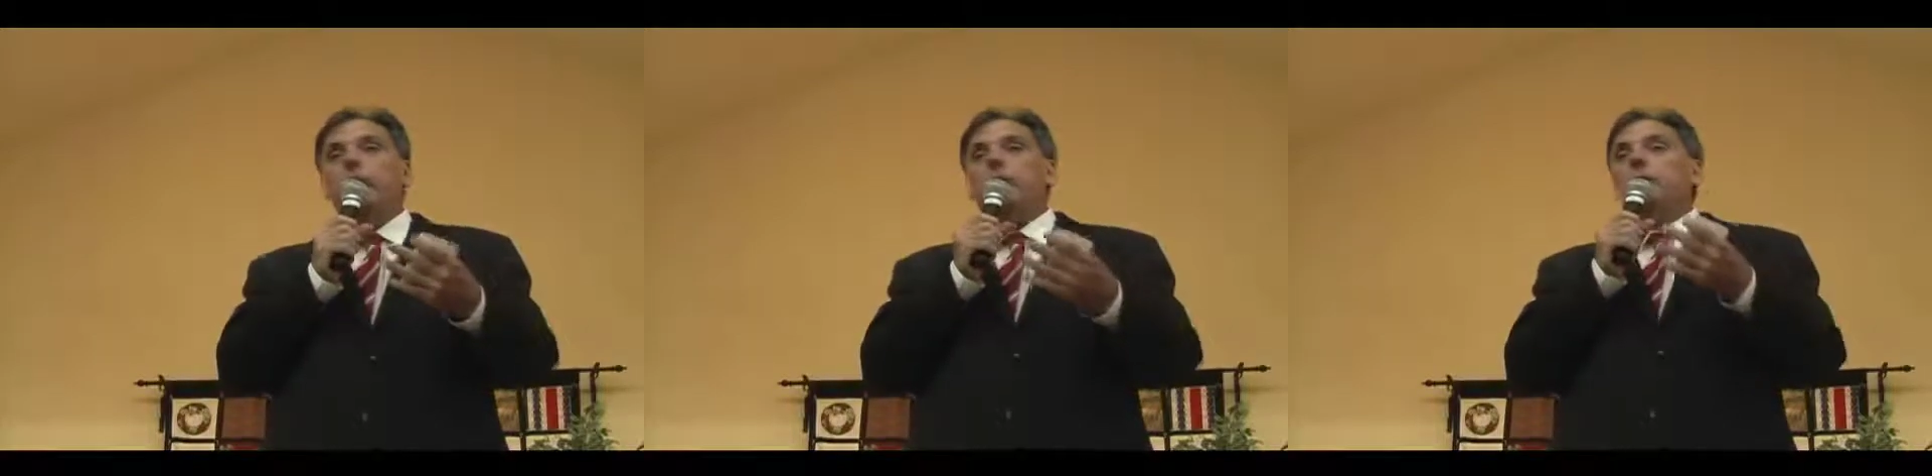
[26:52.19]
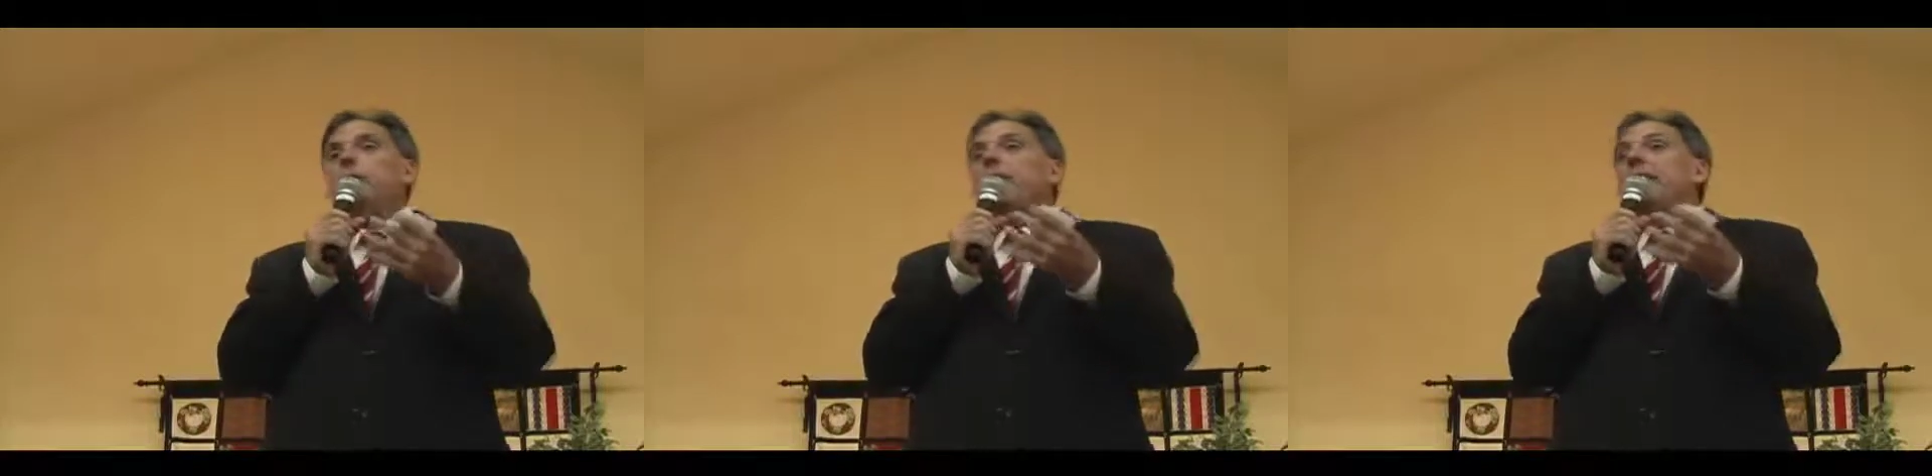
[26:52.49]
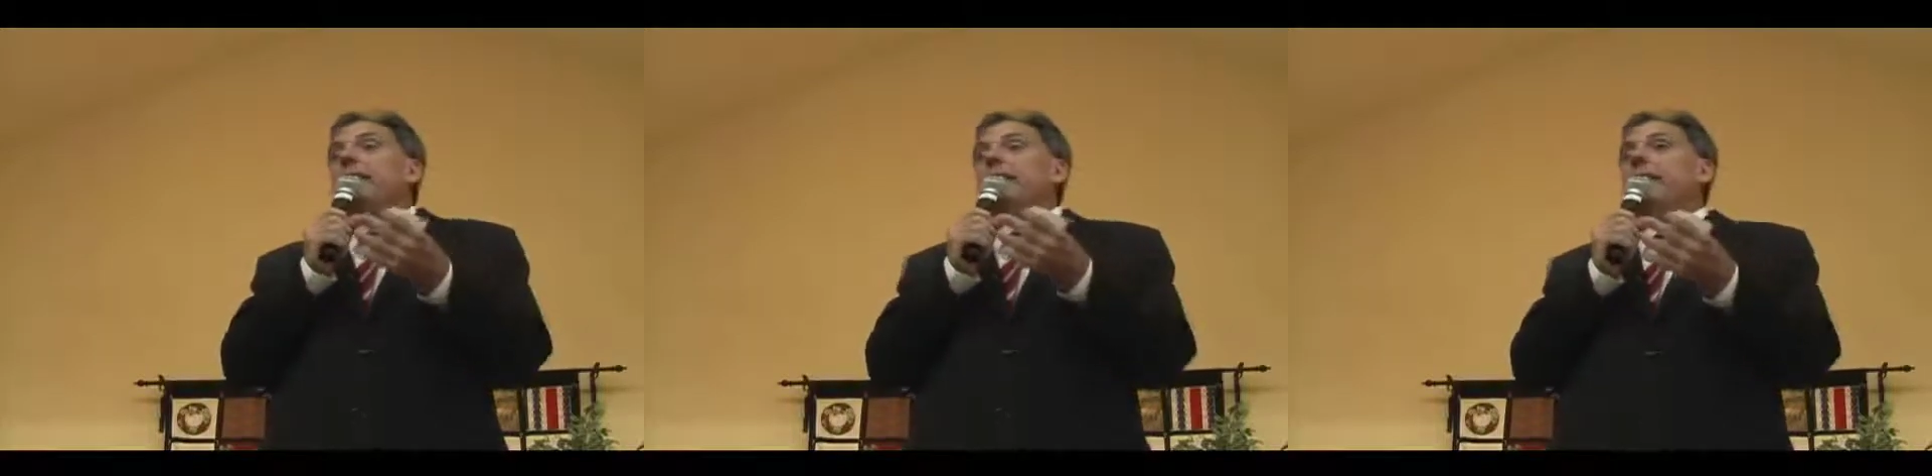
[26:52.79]
just
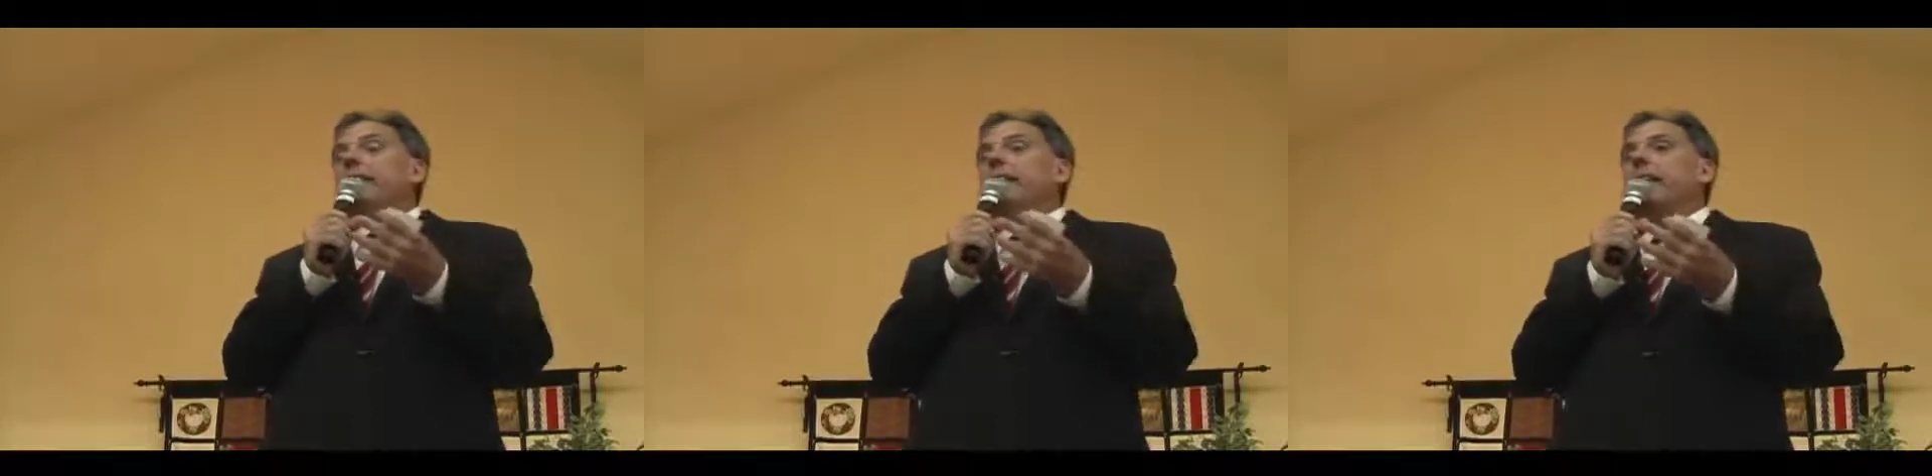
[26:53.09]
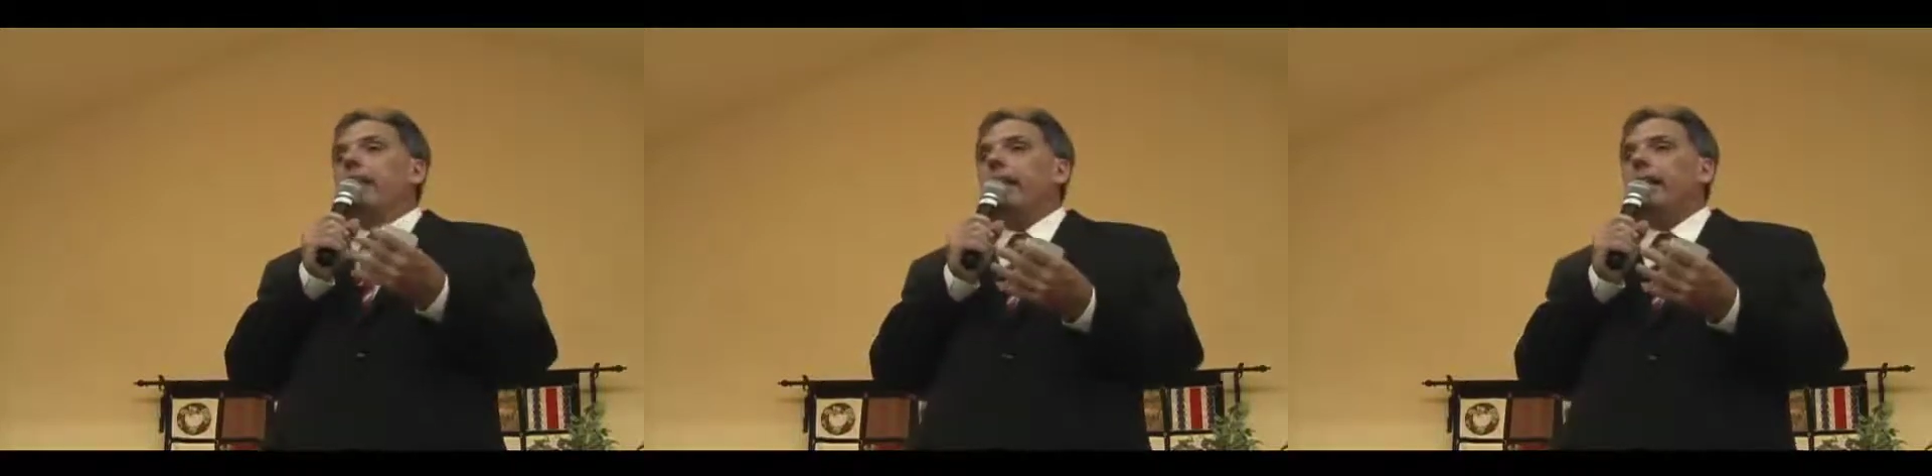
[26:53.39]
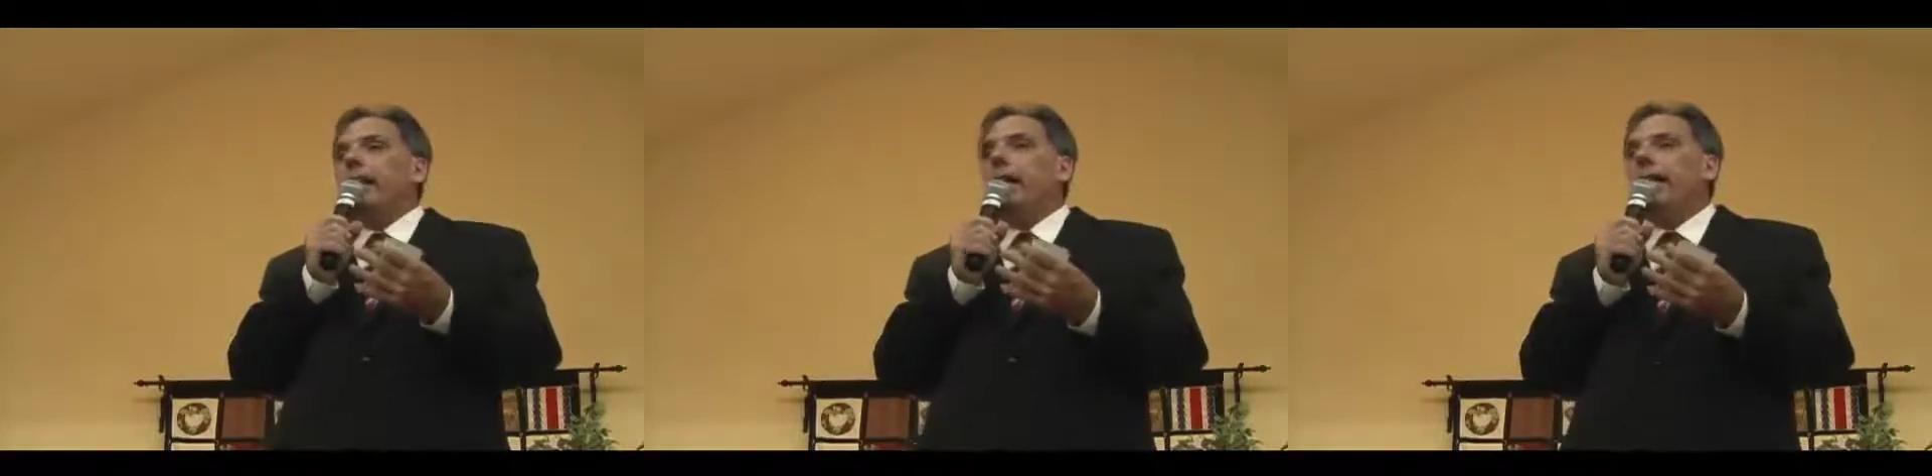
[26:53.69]
because he doesn't
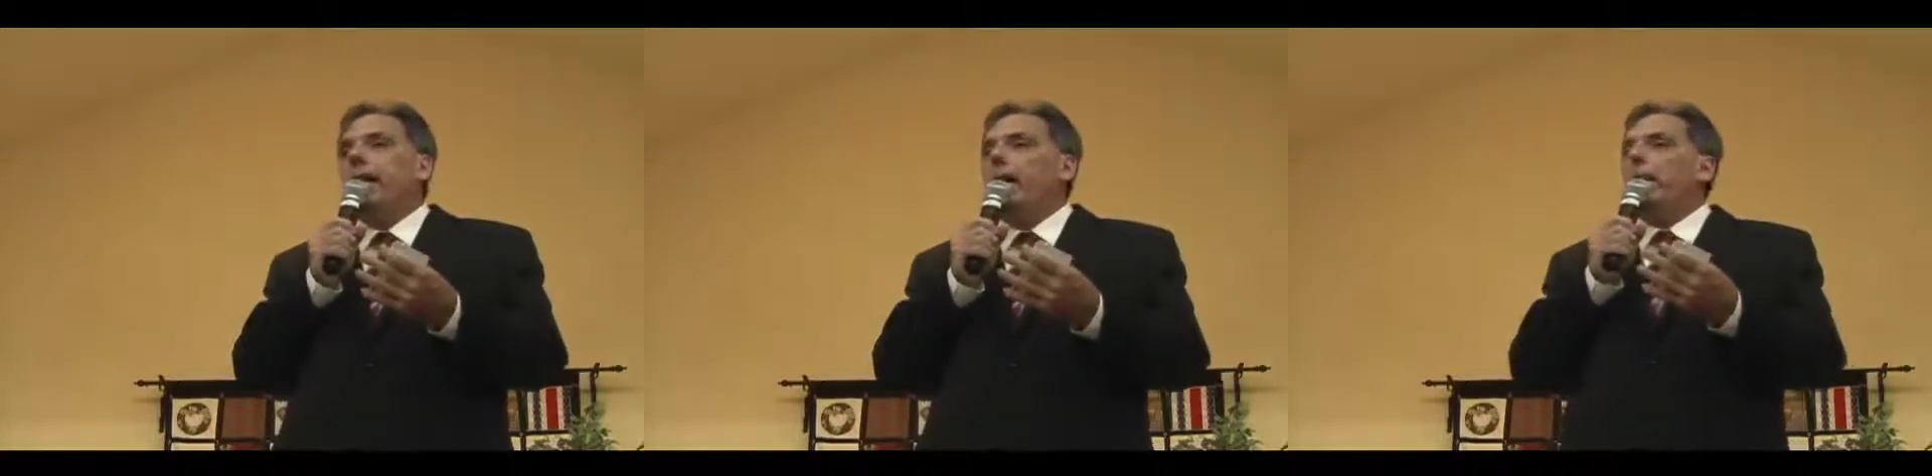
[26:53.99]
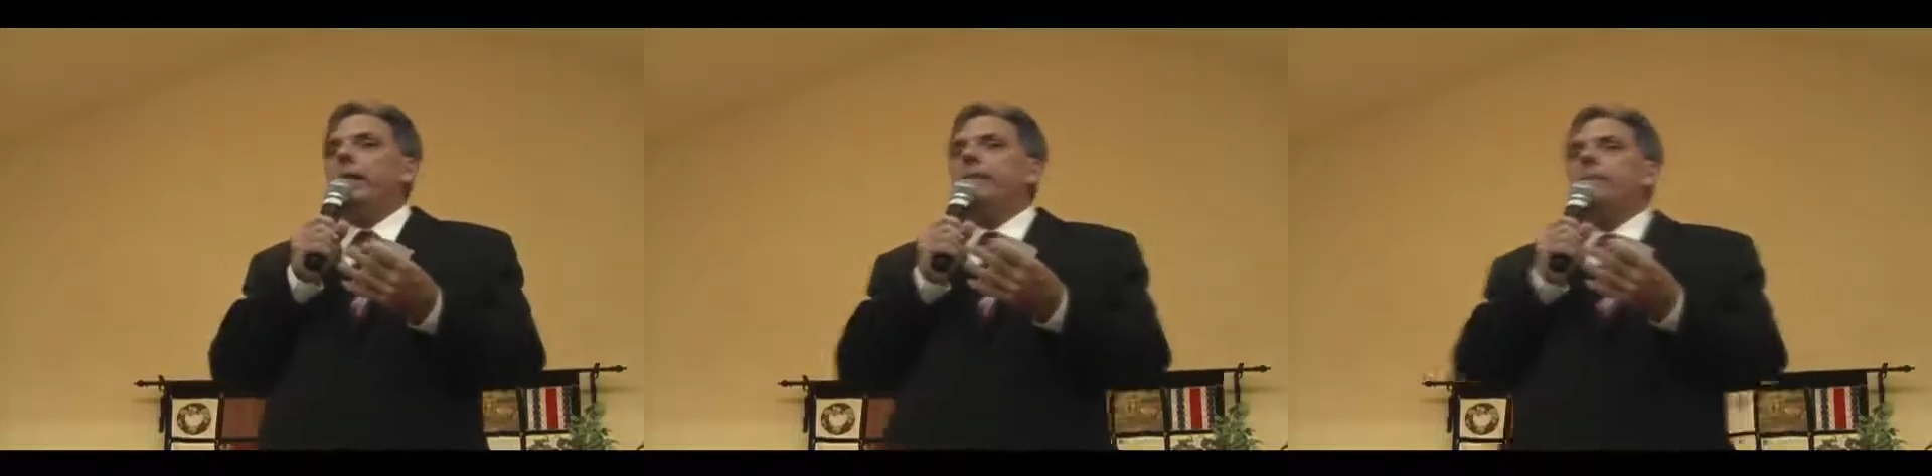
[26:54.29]
like it. But it's